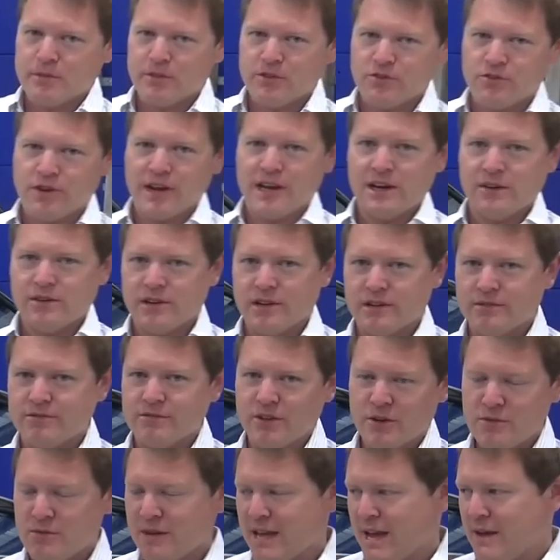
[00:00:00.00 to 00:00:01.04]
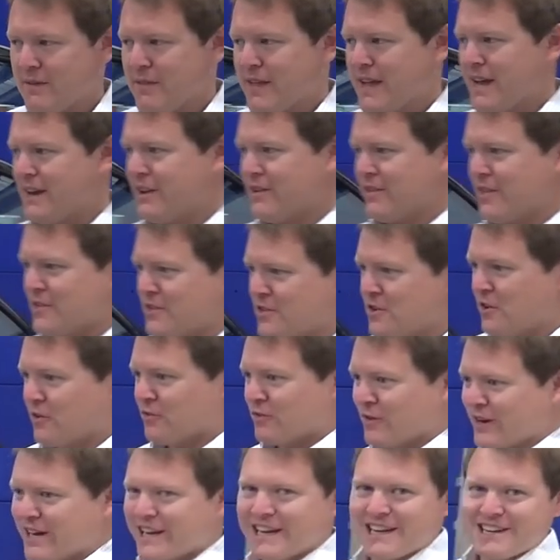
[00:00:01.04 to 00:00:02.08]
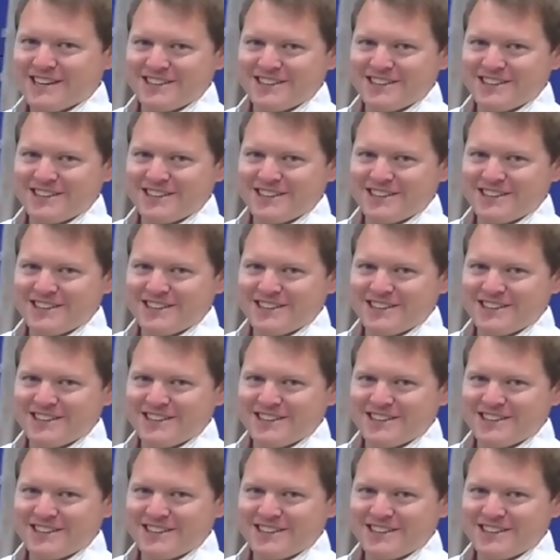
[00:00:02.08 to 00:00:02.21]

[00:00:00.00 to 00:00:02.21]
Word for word: on the trailer, and I don't count that because that's not really